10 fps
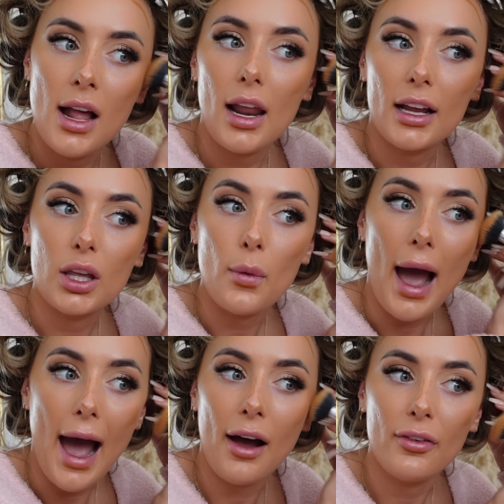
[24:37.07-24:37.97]
Like you
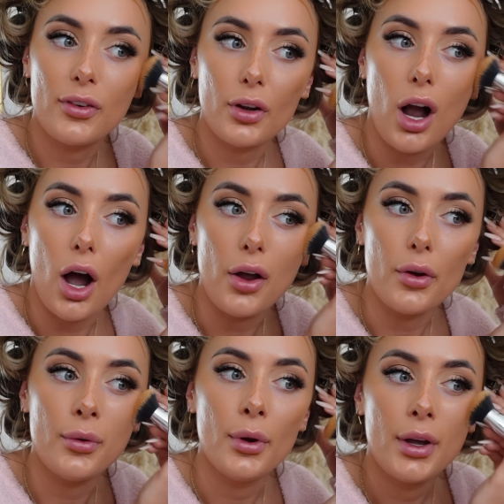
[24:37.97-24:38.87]
have to
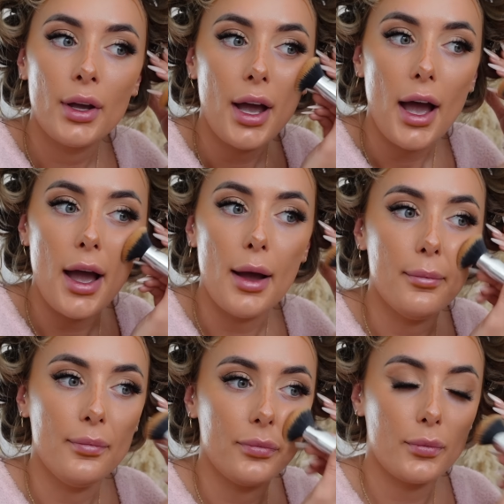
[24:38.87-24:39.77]
go,
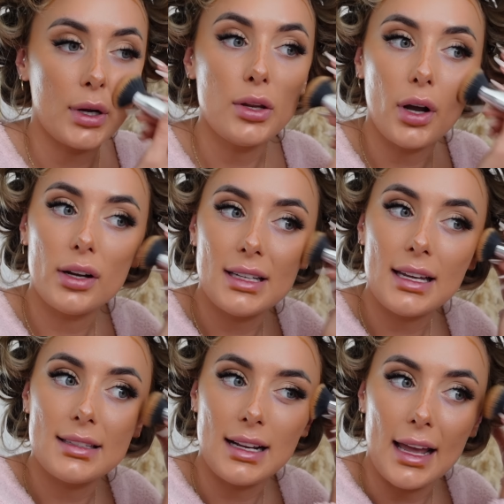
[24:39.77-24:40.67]
when you go to
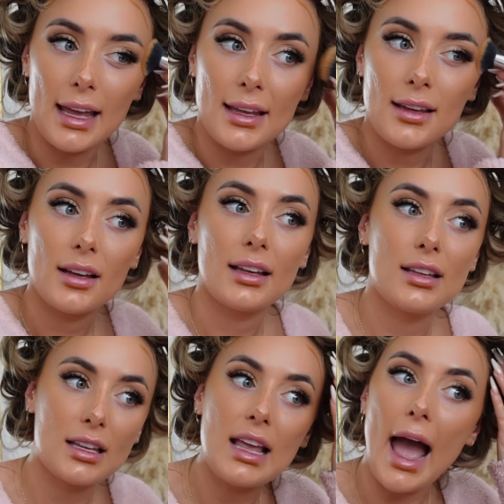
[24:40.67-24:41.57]
Italy,
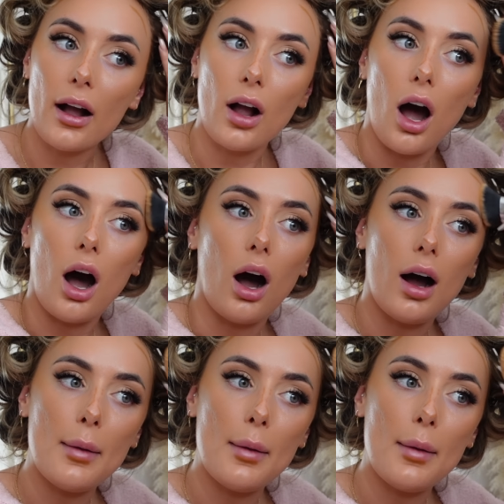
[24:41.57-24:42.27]
get a car.